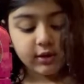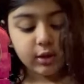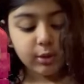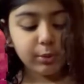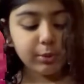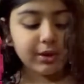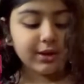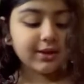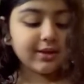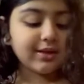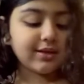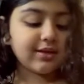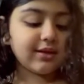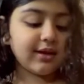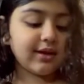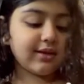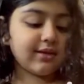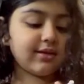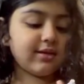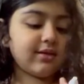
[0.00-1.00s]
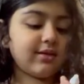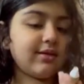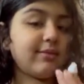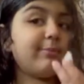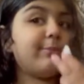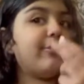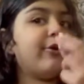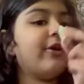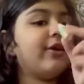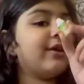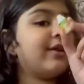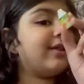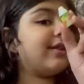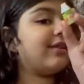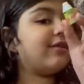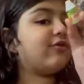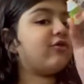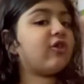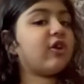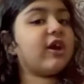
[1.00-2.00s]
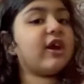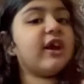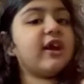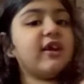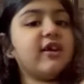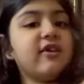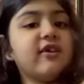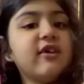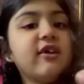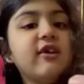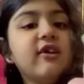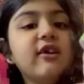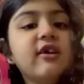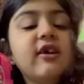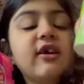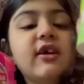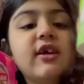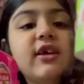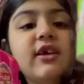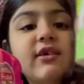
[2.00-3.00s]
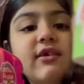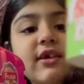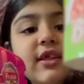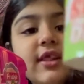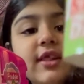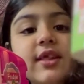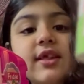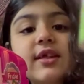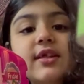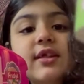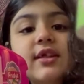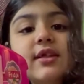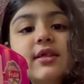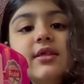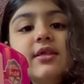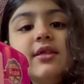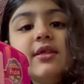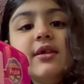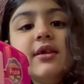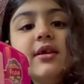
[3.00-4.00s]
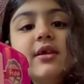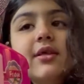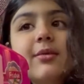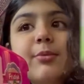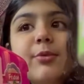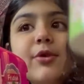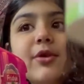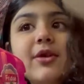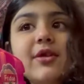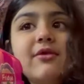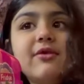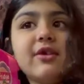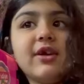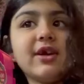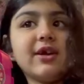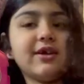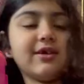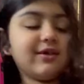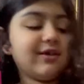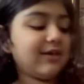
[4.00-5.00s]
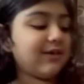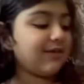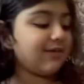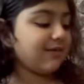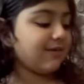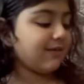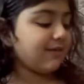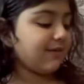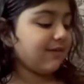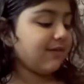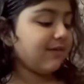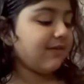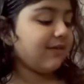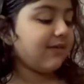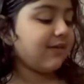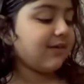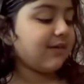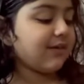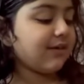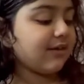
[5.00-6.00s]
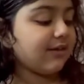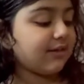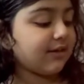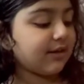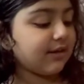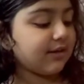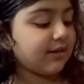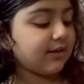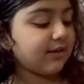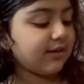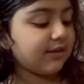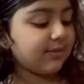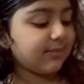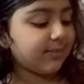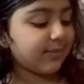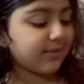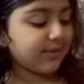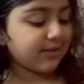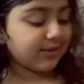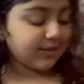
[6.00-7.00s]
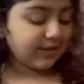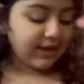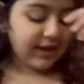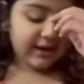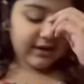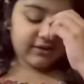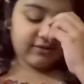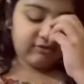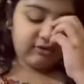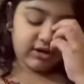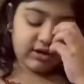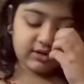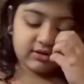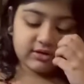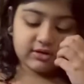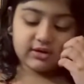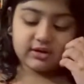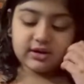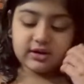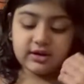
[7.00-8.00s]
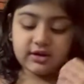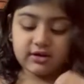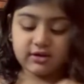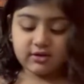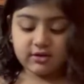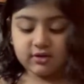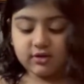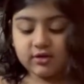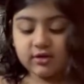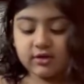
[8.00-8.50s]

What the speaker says: What's this? Sports drink. You can see this. A sports drink. Okay, let's put that right there.